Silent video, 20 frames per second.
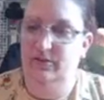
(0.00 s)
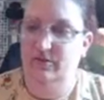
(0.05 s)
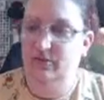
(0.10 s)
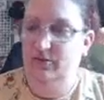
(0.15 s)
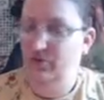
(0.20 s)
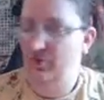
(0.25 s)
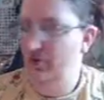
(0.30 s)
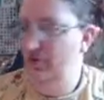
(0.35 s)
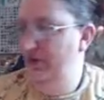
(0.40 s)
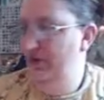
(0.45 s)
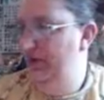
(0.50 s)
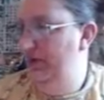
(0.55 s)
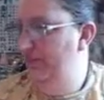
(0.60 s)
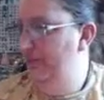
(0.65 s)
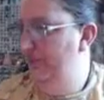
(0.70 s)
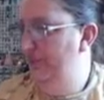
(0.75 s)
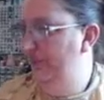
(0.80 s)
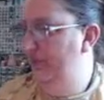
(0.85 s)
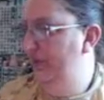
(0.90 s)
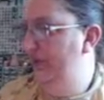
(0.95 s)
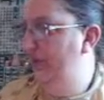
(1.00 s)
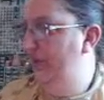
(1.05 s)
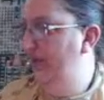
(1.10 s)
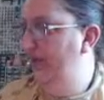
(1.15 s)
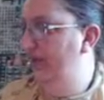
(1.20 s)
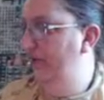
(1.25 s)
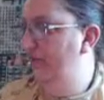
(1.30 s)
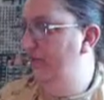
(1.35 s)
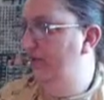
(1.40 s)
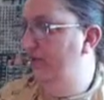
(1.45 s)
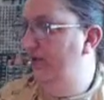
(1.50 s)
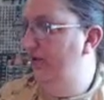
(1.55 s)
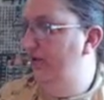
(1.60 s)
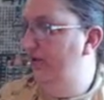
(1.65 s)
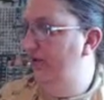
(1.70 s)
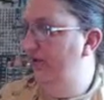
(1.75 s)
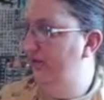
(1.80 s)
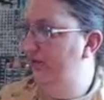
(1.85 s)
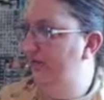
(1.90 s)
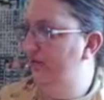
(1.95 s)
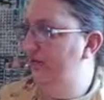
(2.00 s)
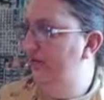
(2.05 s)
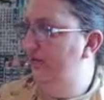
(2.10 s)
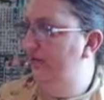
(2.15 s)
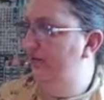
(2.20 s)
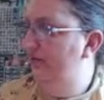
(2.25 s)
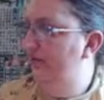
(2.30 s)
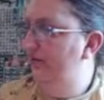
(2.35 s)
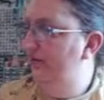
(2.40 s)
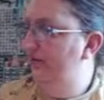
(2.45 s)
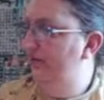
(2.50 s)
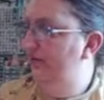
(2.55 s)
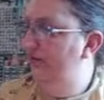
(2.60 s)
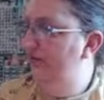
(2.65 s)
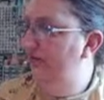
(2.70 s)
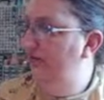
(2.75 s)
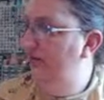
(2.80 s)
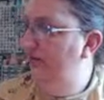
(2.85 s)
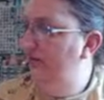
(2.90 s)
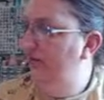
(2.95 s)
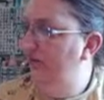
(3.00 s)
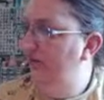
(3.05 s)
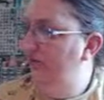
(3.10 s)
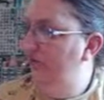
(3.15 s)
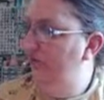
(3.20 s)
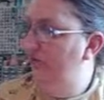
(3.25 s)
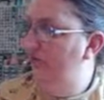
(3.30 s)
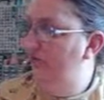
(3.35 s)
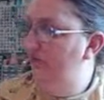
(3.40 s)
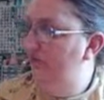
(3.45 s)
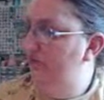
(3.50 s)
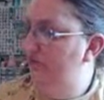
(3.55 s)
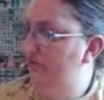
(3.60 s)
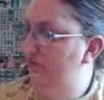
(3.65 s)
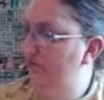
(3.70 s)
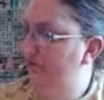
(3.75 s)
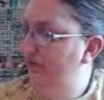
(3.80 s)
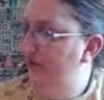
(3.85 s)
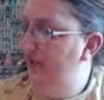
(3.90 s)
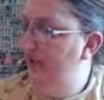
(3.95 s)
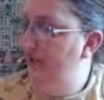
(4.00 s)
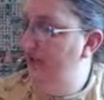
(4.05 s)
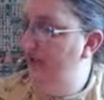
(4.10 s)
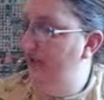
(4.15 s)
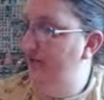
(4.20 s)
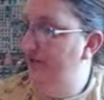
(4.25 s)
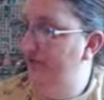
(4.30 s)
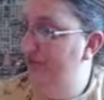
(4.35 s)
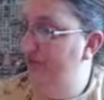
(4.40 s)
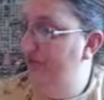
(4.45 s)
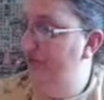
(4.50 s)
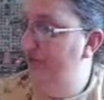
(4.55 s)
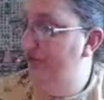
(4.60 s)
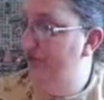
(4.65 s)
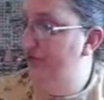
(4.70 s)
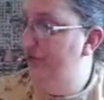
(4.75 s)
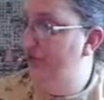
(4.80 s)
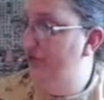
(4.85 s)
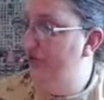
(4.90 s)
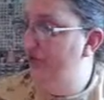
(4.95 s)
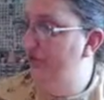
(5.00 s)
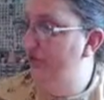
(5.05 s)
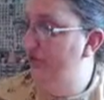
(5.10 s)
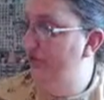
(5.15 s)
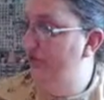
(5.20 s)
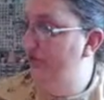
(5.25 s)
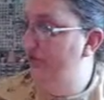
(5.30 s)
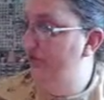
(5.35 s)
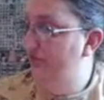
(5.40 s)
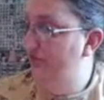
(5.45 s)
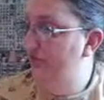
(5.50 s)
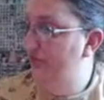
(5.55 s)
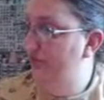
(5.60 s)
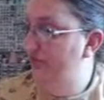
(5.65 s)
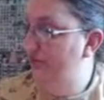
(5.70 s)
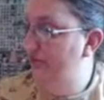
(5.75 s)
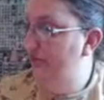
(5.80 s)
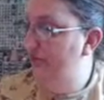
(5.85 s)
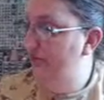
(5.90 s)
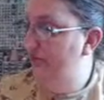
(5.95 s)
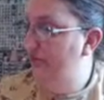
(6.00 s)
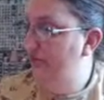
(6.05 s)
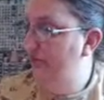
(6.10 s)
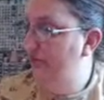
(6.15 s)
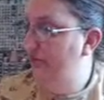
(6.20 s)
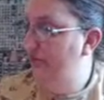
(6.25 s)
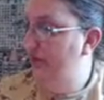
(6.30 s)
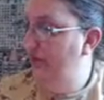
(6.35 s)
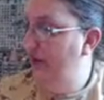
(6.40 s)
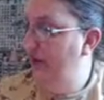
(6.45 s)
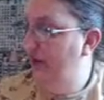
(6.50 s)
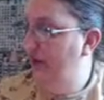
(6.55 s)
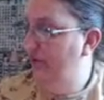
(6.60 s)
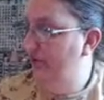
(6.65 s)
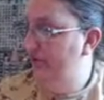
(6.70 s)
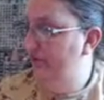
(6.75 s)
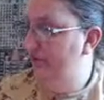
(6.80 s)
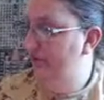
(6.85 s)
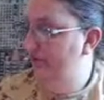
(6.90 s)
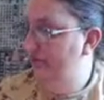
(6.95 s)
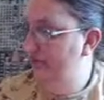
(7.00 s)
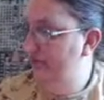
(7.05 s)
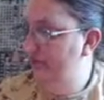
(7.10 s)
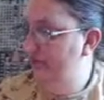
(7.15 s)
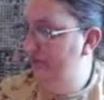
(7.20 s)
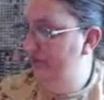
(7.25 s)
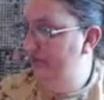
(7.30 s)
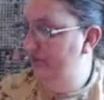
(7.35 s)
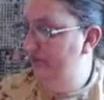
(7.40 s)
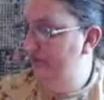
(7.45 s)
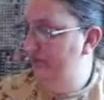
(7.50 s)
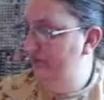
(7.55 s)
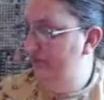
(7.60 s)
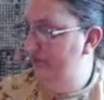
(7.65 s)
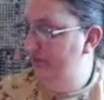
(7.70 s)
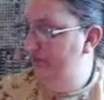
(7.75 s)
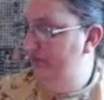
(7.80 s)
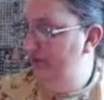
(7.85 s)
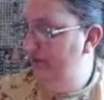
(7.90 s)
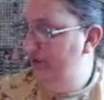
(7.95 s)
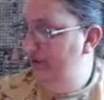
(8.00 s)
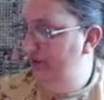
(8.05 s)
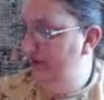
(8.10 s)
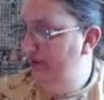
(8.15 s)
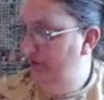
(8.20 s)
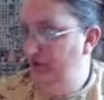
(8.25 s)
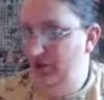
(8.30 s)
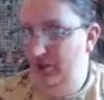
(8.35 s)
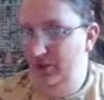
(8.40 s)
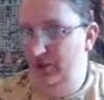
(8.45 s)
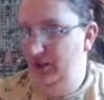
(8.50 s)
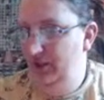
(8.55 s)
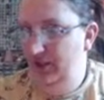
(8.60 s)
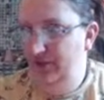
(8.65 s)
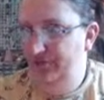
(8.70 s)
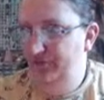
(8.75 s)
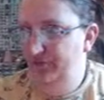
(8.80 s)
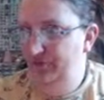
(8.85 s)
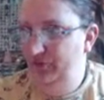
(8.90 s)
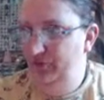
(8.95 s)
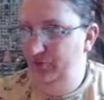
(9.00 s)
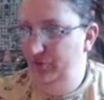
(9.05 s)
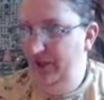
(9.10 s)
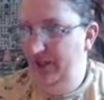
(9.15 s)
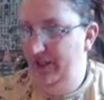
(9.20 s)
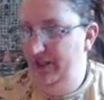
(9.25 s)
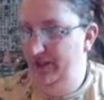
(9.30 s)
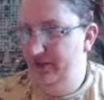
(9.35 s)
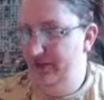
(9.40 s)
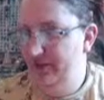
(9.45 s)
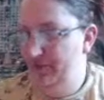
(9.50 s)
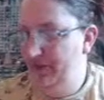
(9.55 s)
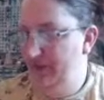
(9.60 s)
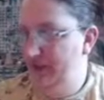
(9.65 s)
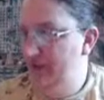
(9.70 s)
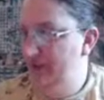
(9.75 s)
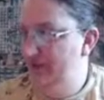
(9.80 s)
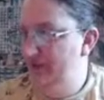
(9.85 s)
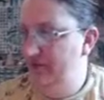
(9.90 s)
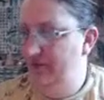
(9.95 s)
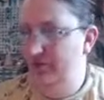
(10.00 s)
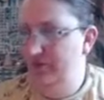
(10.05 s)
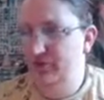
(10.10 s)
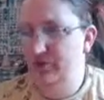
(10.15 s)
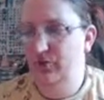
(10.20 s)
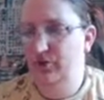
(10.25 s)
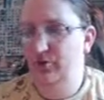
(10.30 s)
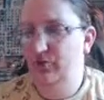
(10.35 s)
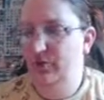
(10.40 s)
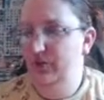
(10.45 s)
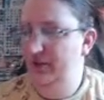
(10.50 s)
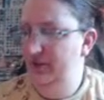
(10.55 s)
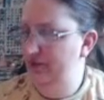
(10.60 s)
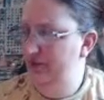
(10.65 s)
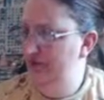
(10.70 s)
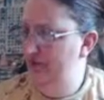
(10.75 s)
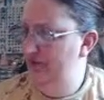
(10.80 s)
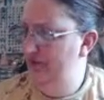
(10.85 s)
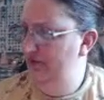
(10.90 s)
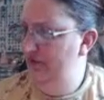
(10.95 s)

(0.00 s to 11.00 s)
growing up, my dad would not, if we had leftovers, you know, you didn't let food waste, because there was always